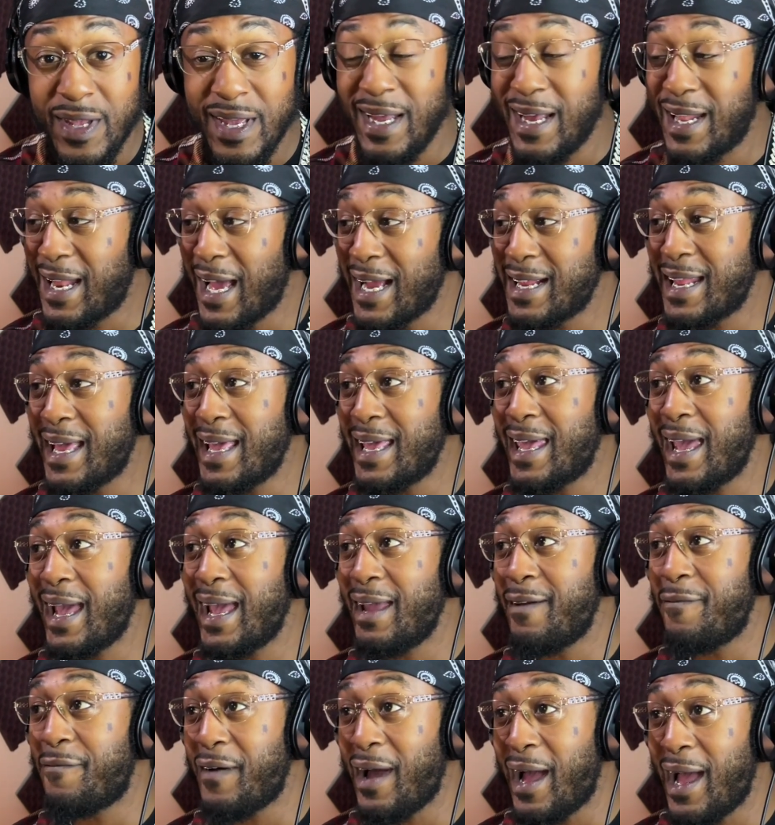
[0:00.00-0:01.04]
Like they
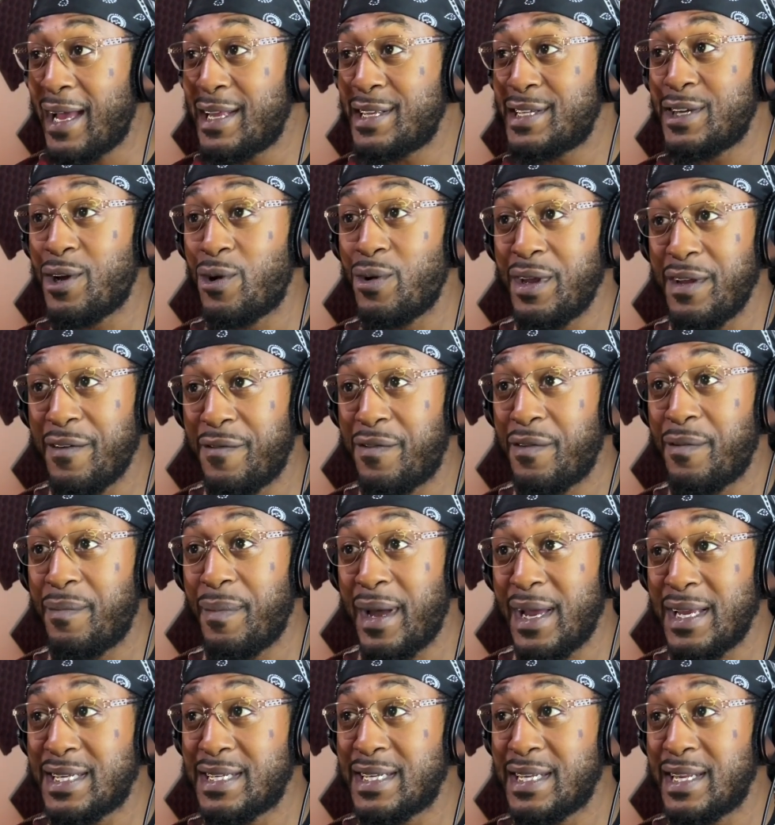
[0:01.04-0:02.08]
can't find your
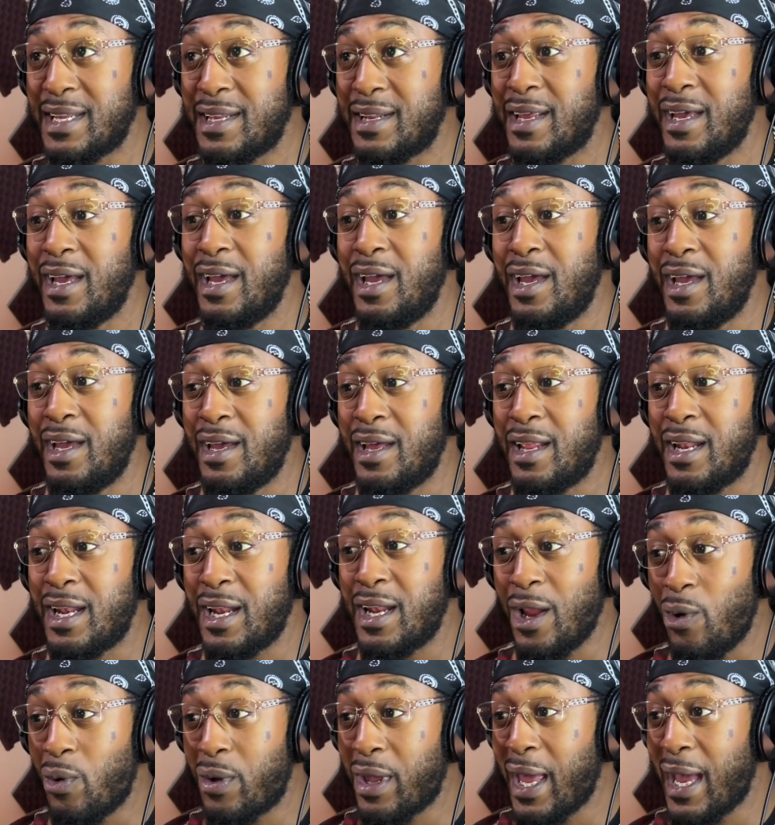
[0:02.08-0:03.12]
information and
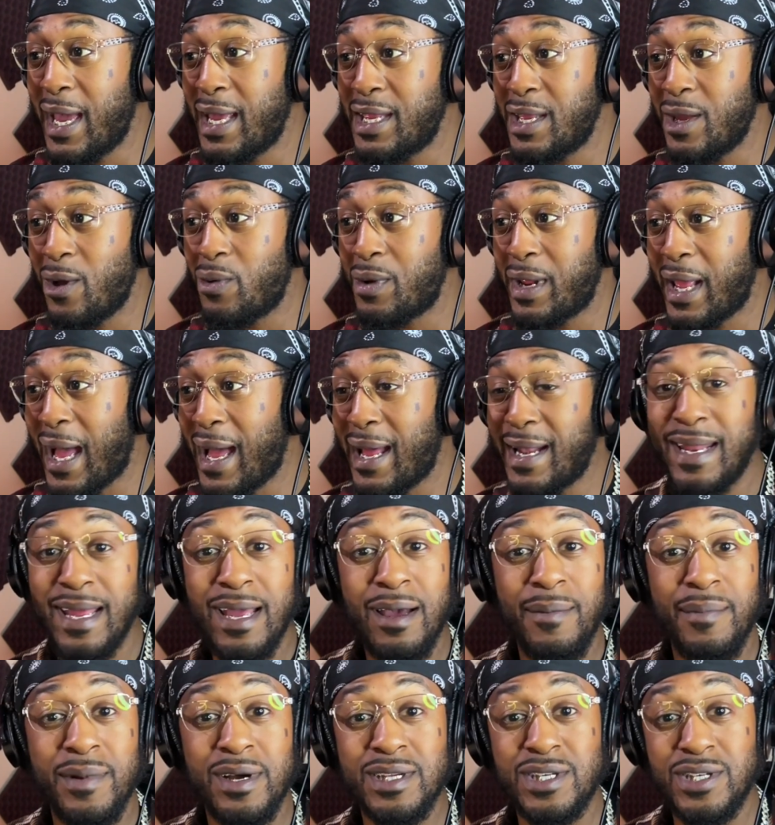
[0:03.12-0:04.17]
locate your
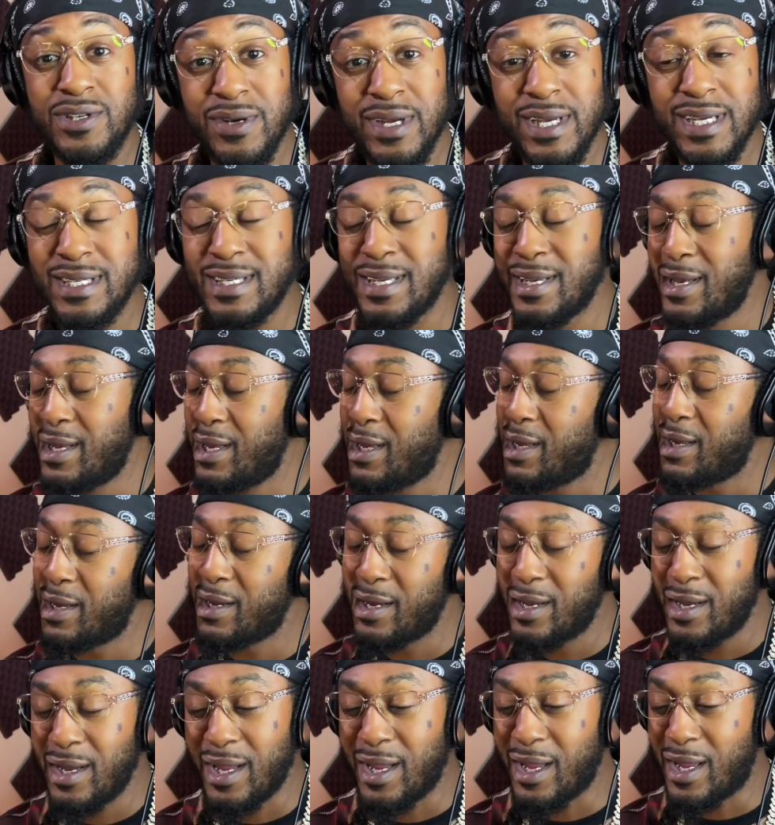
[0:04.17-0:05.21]
goddamn address.
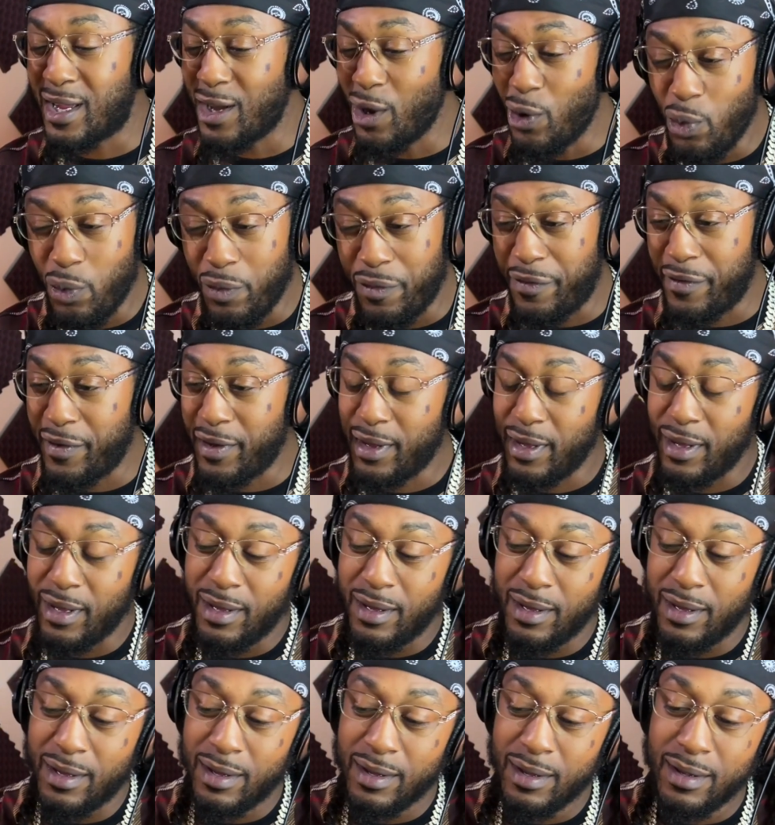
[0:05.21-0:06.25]
Goofy.
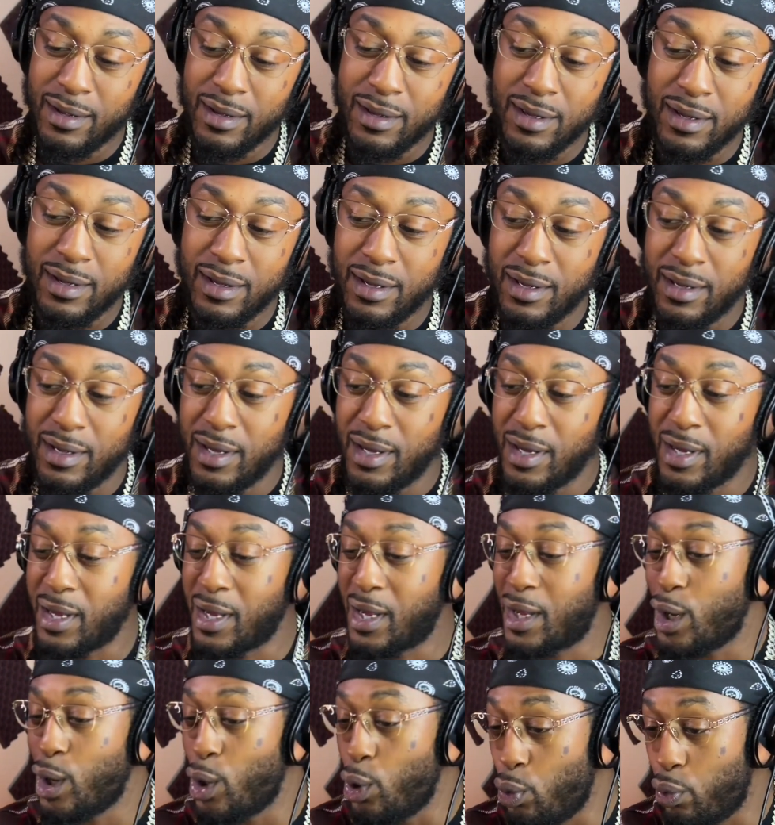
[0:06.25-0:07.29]

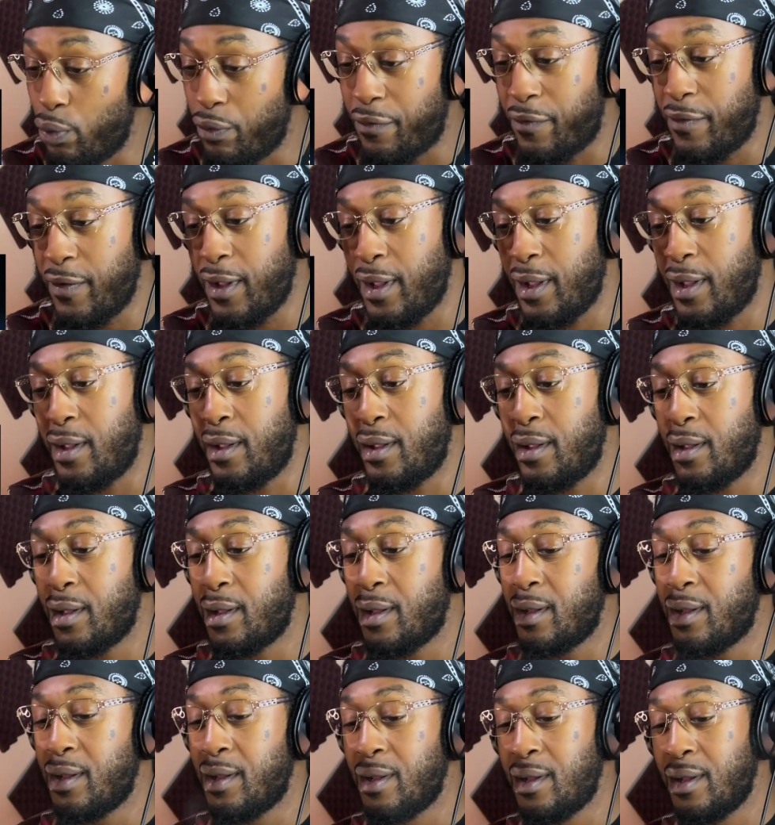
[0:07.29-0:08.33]
Goofy.
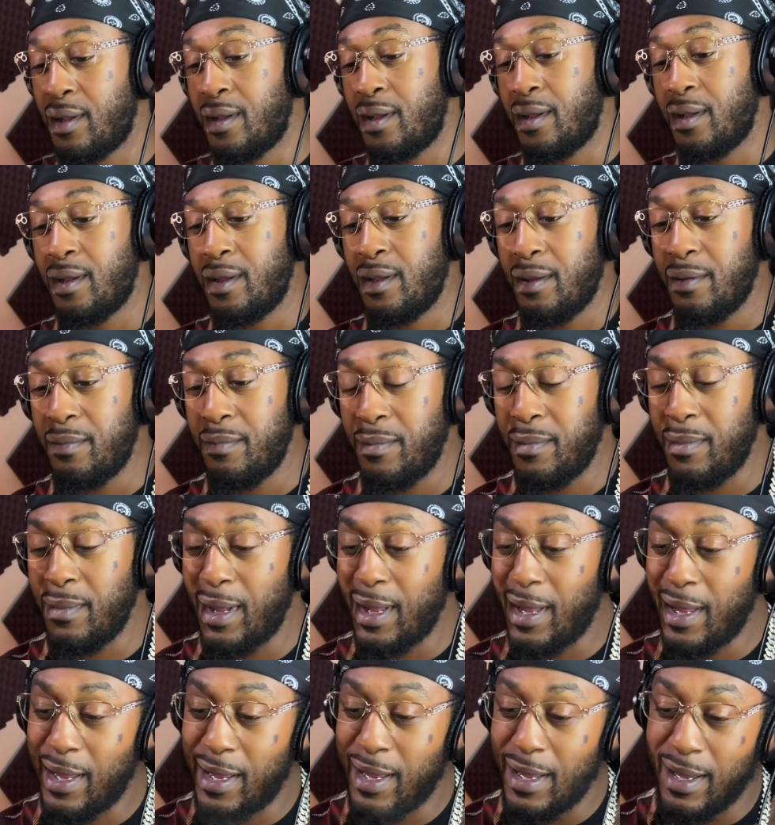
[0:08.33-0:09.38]

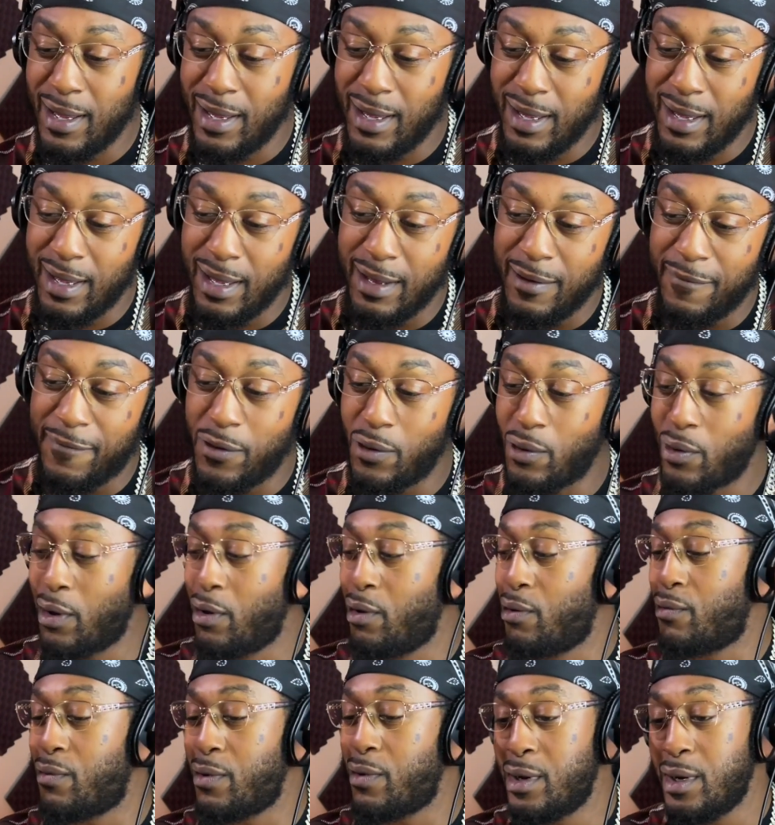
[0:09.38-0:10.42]
Man, if you
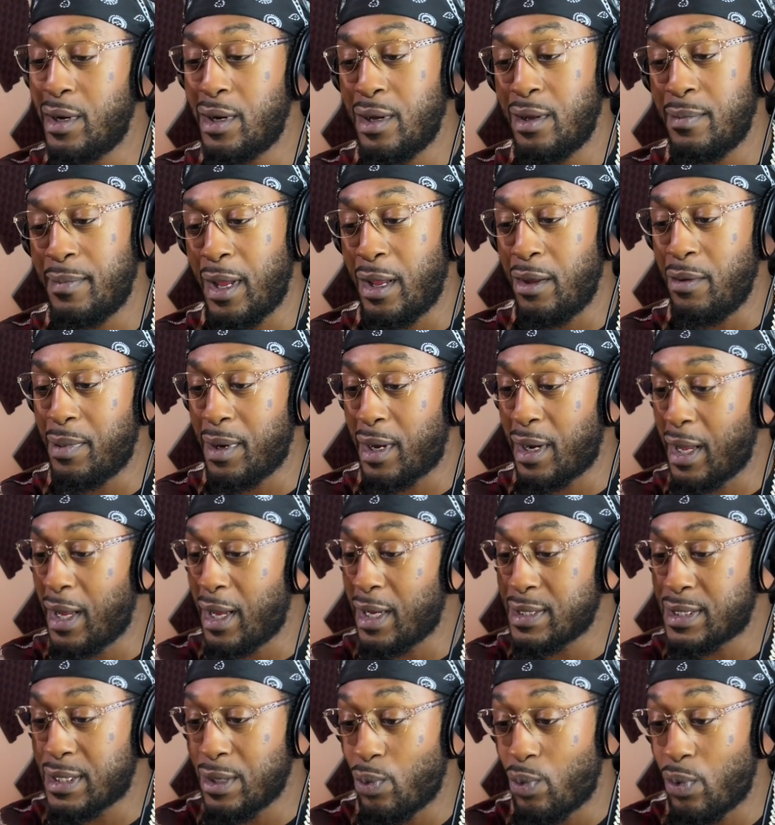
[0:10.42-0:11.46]
gonna run, man, you better
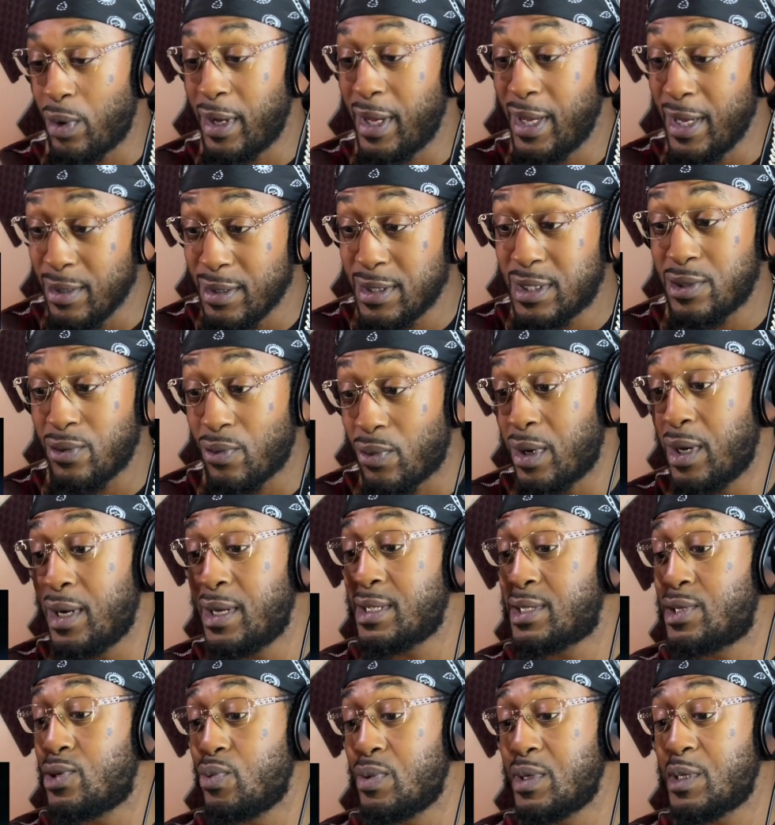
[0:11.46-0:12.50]
have somewhere else to run
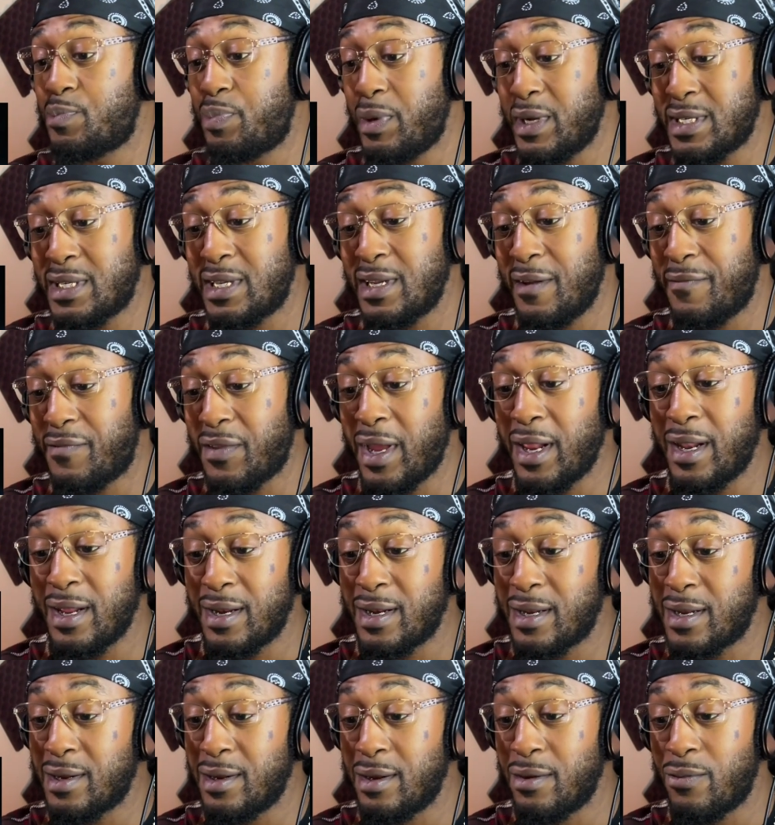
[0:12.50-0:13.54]
to, especially if they
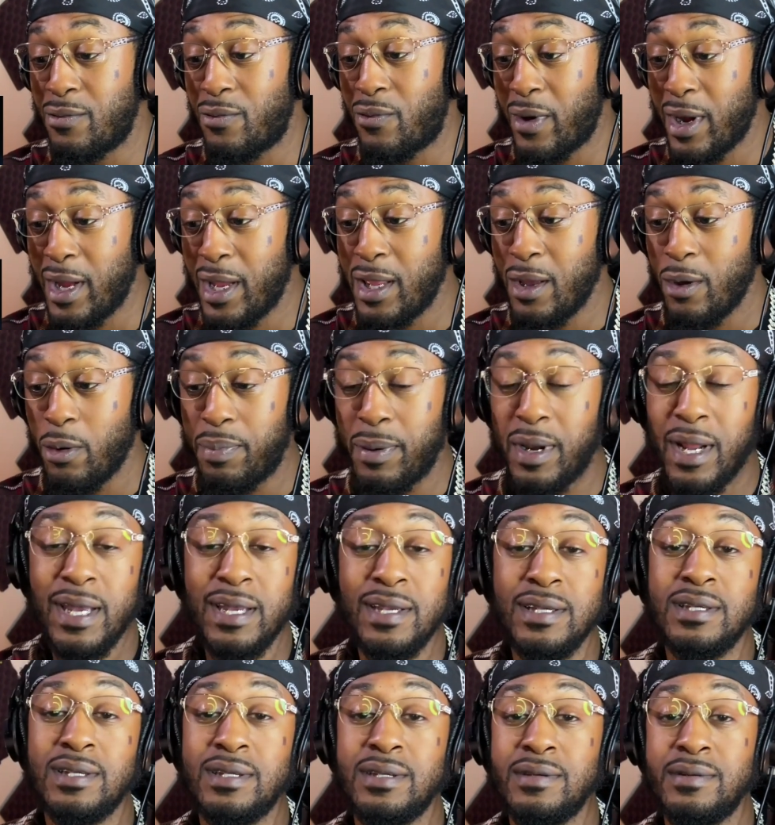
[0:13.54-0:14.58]
done ran your
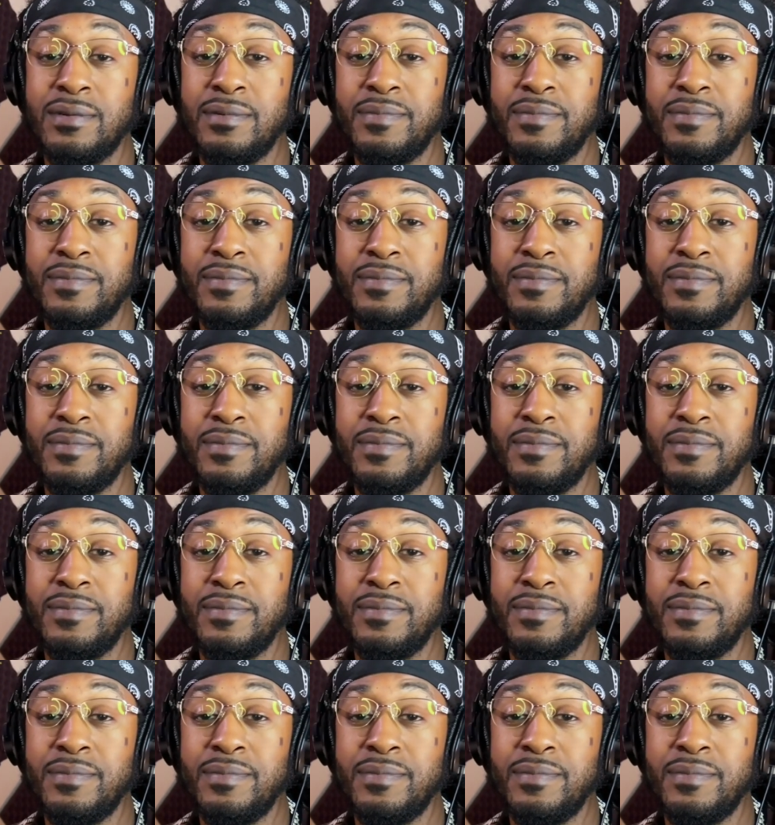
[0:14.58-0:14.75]
place.